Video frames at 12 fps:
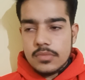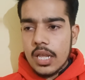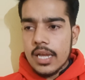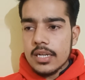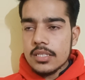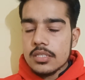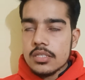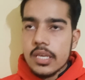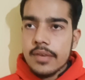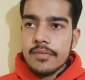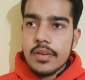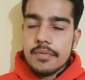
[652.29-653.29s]
And in the
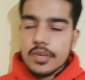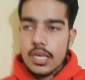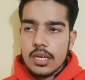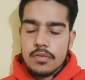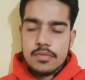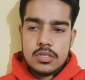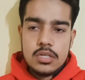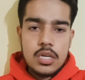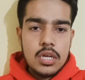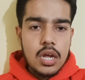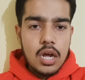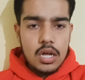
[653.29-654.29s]
same way we have
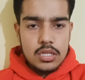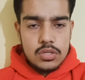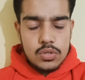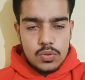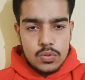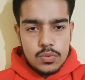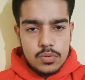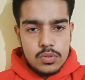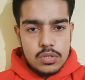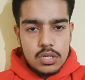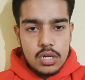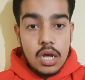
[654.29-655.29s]

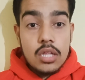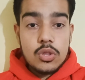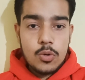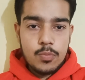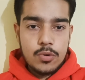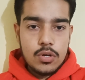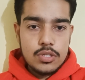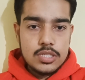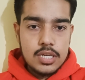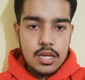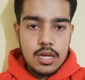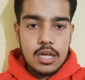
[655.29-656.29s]
anthropology.
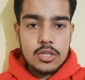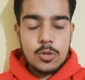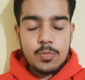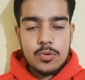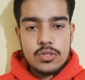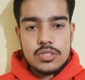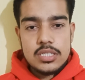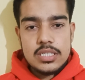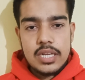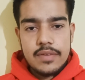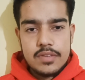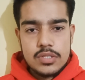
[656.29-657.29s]
Anthropology
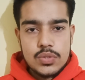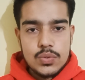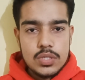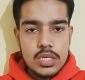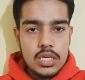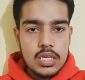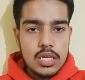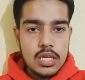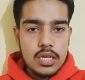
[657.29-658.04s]
refers to the